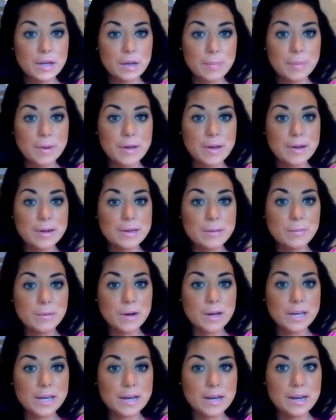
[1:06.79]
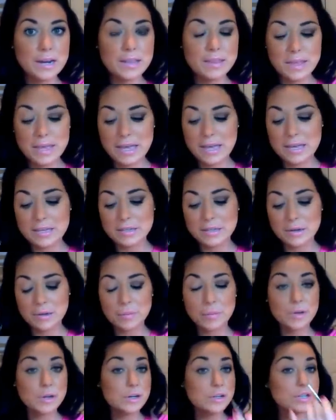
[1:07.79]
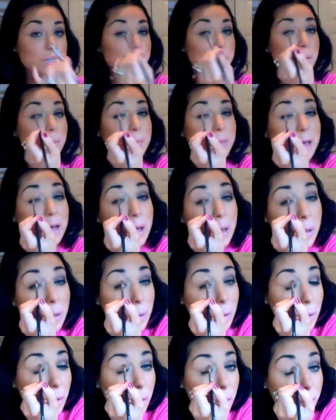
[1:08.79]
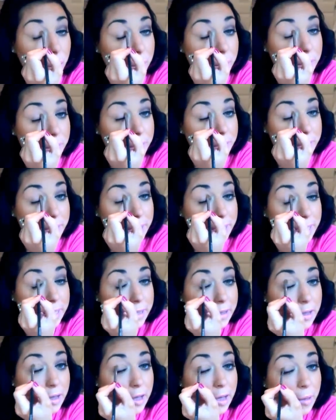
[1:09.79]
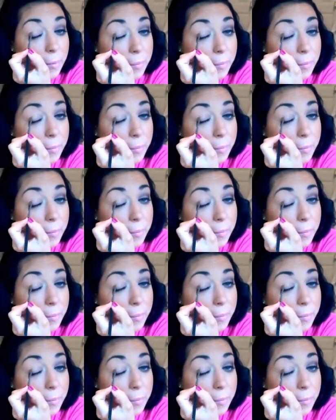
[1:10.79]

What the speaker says: pearly white colour there. So I'm going to just pop that on the